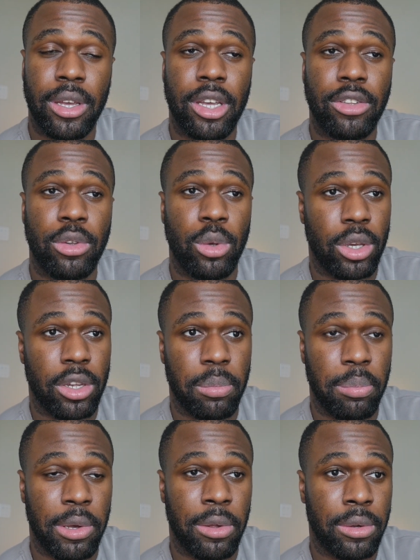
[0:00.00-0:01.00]
so you can
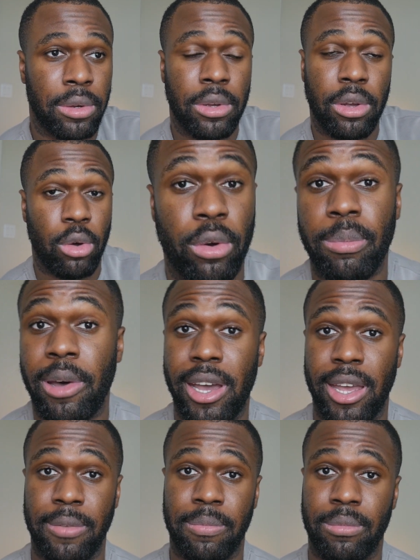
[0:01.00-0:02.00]
build or
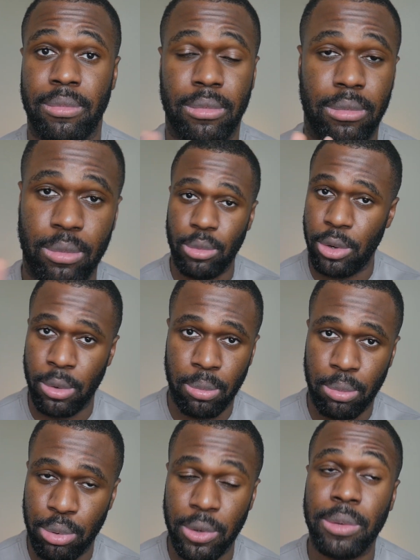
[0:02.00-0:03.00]
buy, we don't
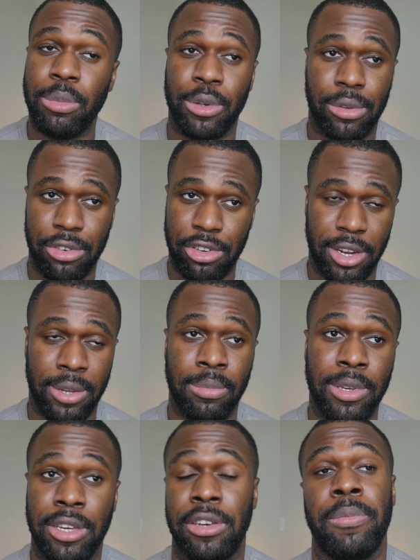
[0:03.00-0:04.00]
pre-built shame
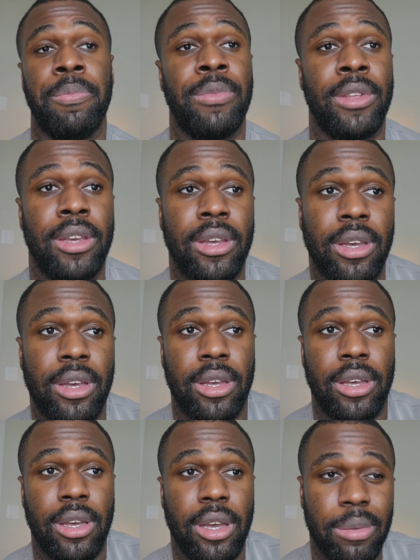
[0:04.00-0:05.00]
here,
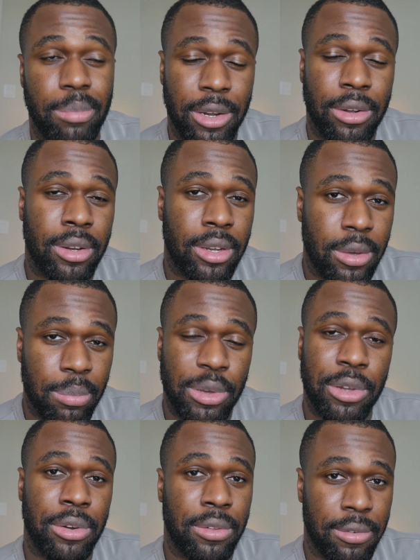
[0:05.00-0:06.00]
a better
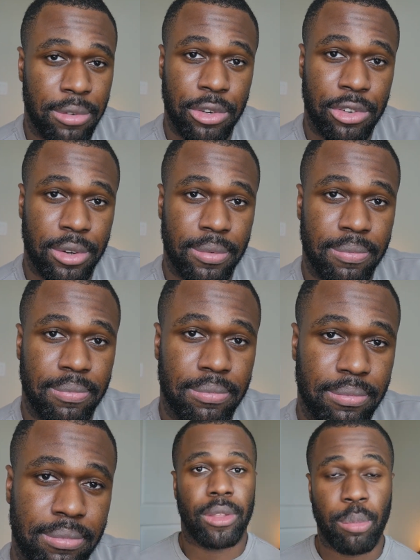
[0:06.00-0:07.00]
computer in the future.
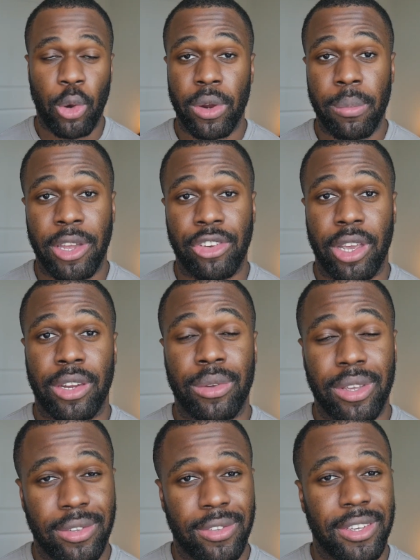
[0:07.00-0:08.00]
The point of my channel
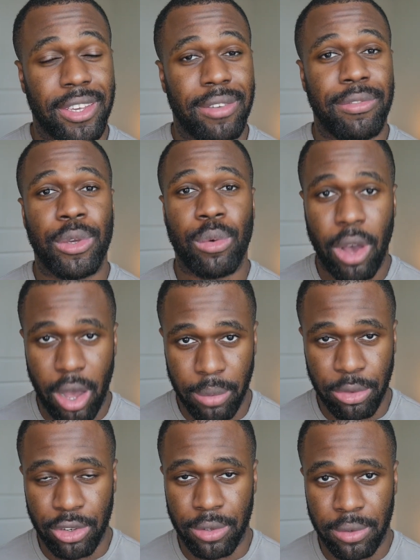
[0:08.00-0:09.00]
is to give you
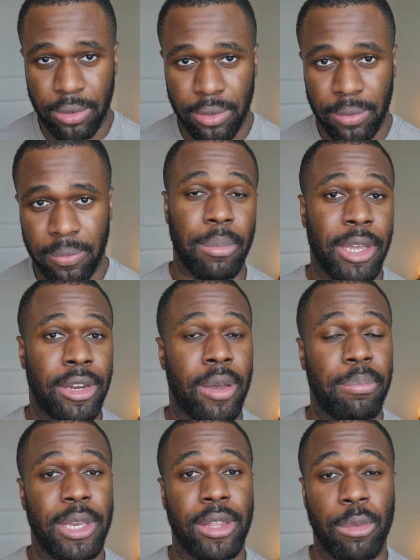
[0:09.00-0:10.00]
options. They may
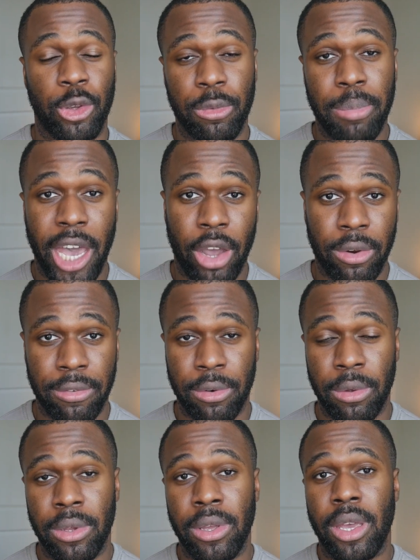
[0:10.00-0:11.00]
not be the most
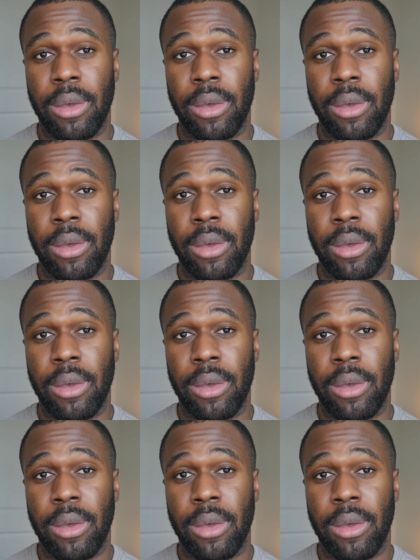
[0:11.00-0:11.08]
powerful,